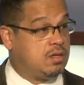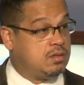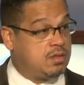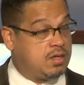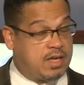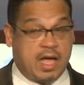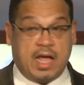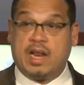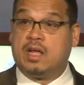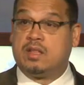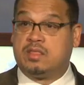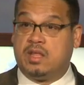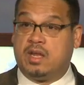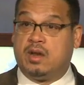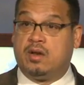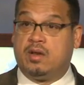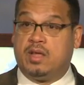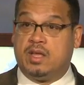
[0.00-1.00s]
got out
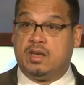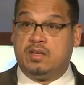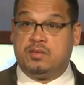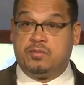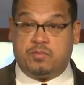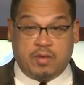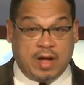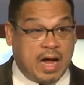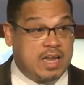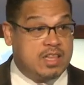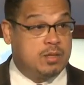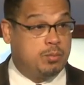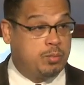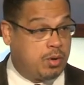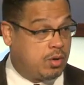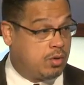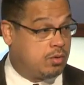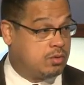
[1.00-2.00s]
there and defied the
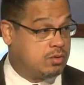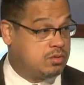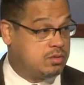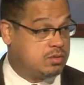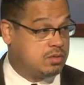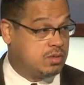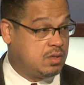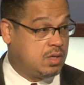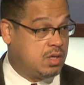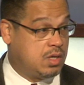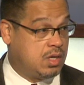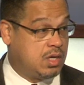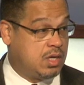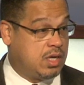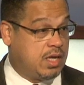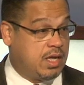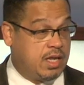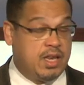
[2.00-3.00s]
polls
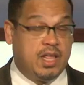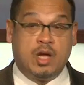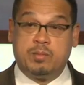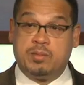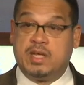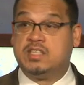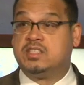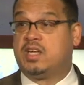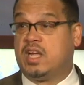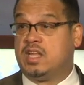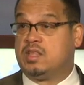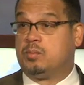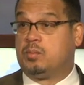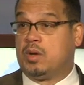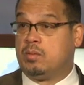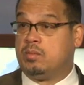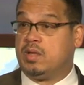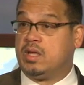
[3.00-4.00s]
and helped educate the
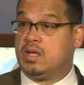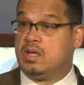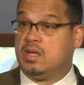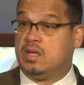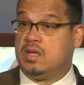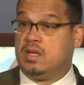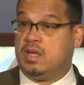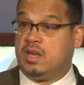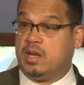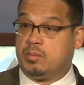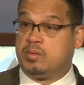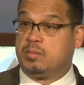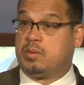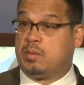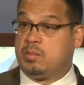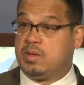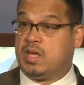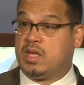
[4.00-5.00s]
public and help the
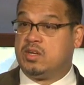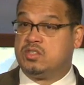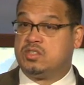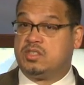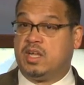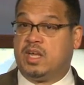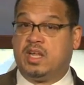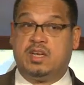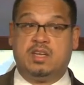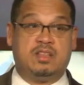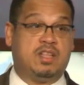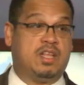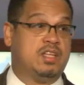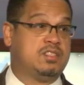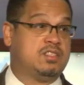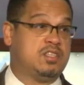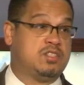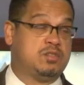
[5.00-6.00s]
public understand that
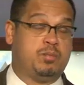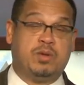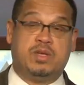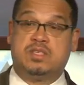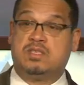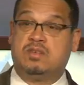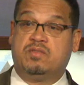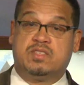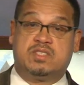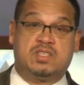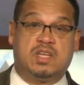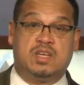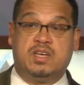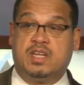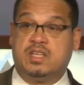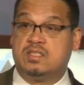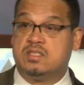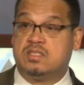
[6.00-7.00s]
it's expensive, it's
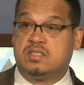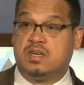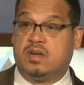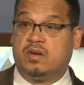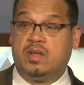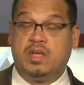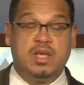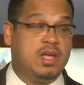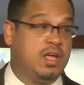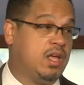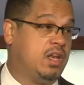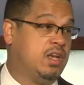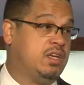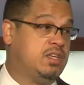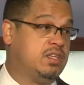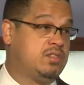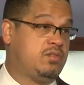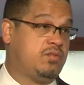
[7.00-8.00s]
unnecessary, and
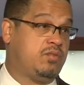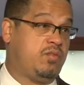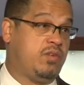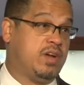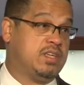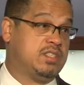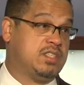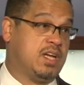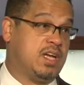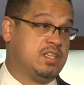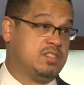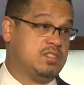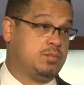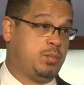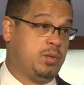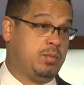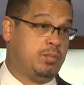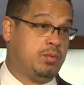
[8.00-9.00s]
it
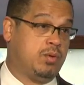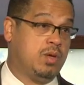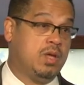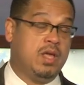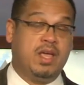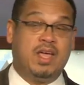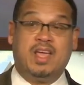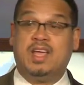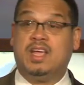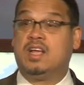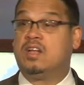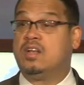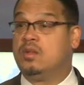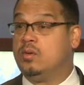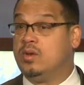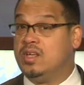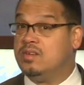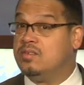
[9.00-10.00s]
disenfranchises people,
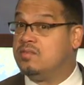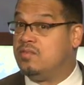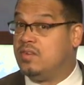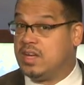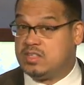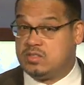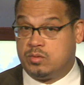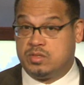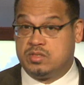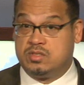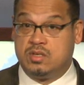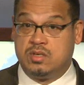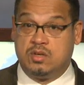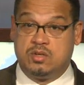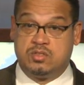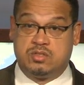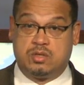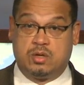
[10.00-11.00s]
including veterans
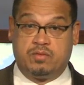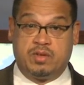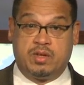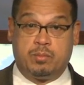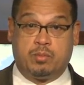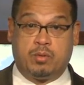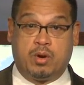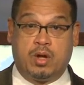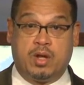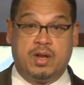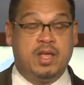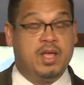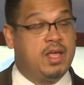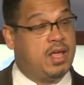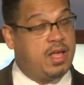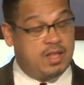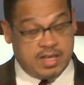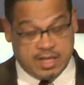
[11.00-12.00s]
serving abroad.
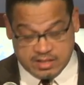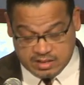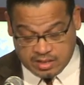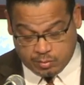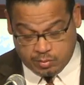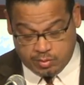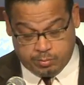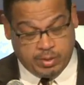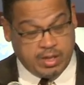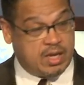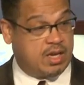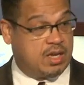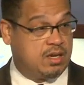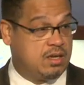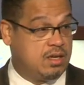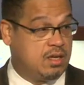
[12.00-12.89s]
And that's how we beat it.